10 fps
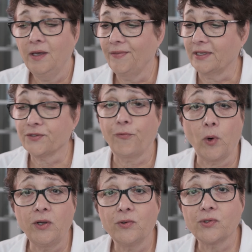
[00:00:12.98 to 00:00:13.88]
that's
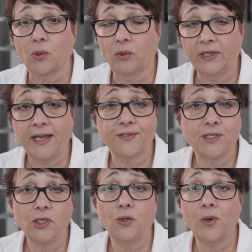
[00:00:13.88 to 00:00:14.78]
4 years old, has
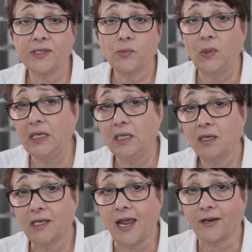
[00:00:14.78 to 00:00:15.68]
the USB
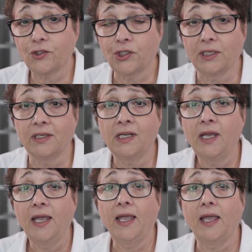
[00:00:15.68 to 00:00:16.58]
connection.
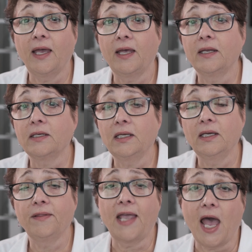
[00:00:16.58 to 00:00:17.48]
And
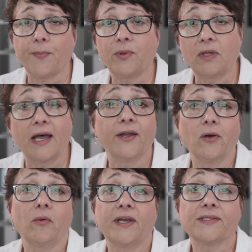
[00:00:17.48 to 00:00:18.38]
in the Apple
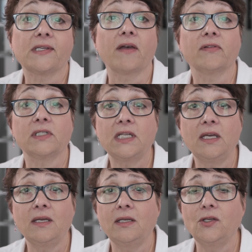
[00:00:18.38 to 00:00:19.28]
iOS
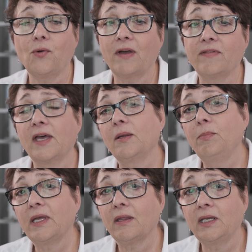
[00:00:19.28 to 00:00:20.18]
17, you have that
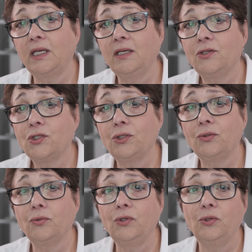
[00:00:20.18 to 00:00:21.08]
ability
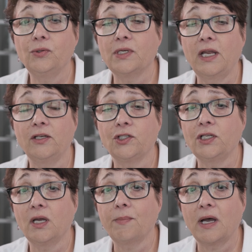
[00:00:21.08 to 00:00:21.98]
to use an
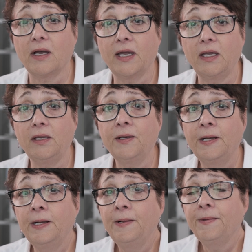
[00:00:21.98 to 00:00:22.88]
HDMI
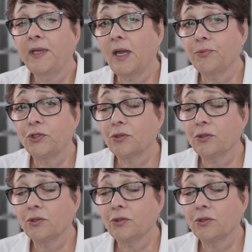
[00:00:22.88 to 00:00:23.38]
capture